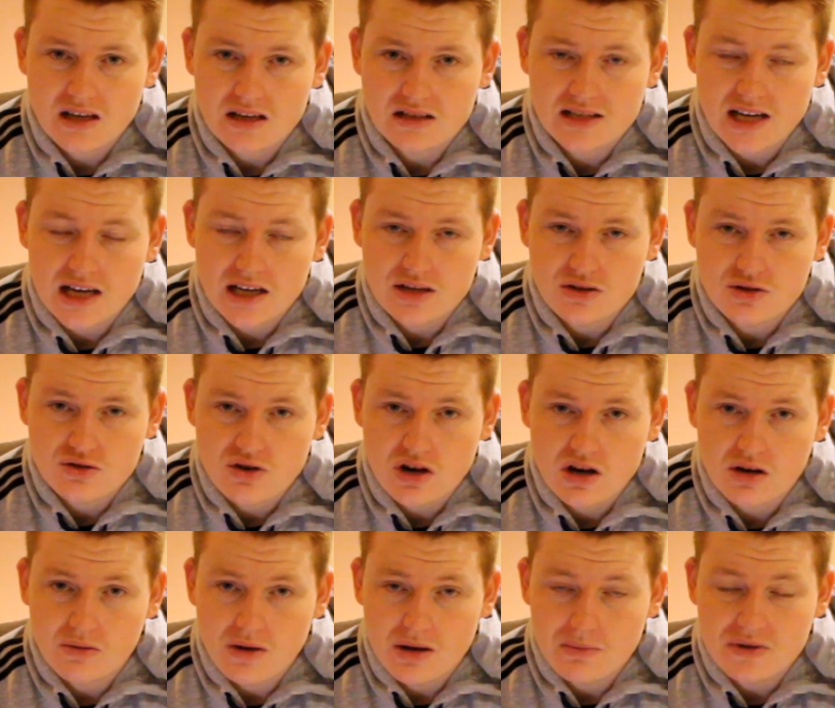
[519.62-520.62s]
attacking
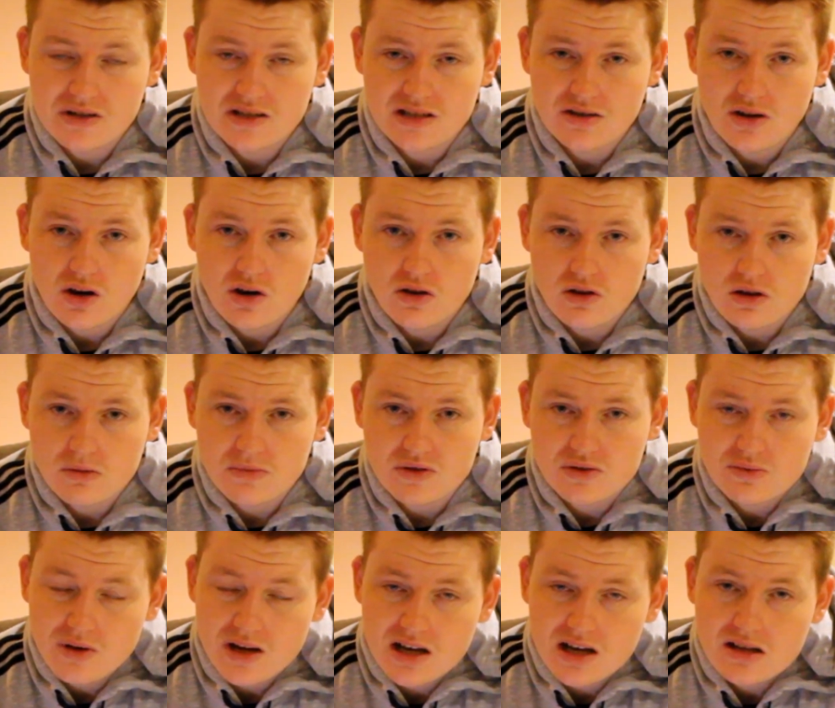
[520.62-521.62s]
strike weapons in Olam
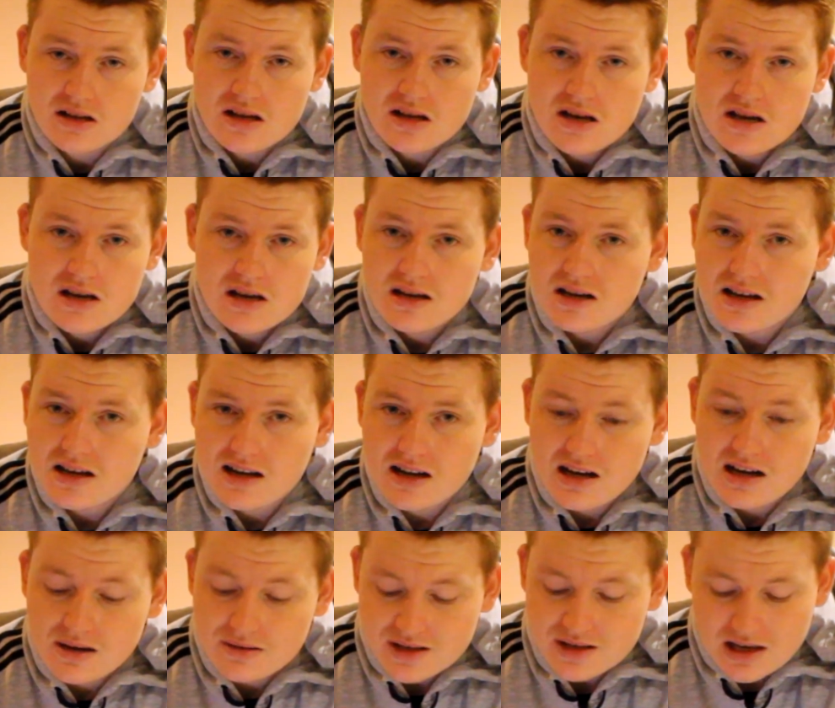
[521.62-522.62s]
as well.
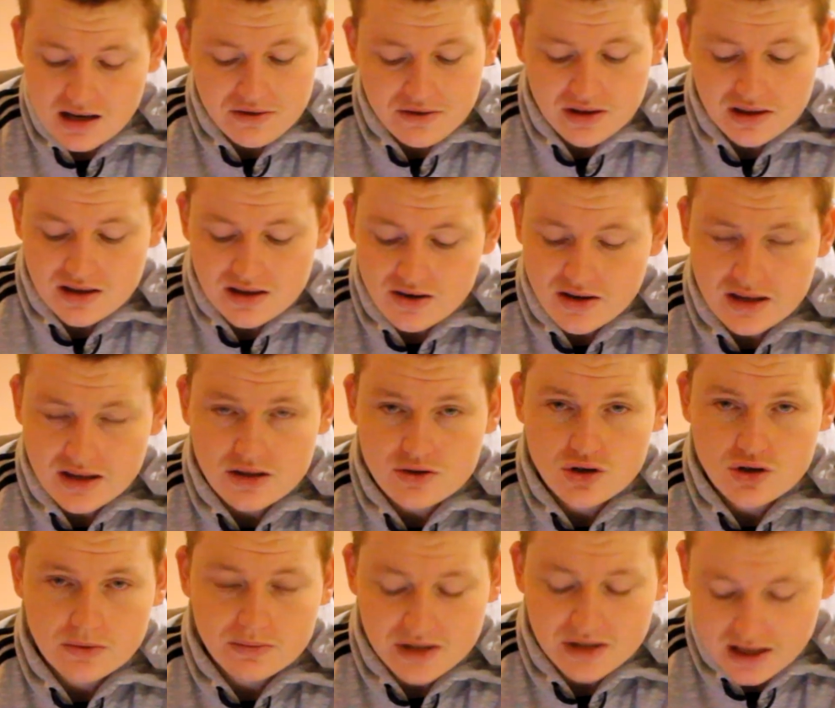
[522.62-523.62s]
Yeah, I think they'll get the job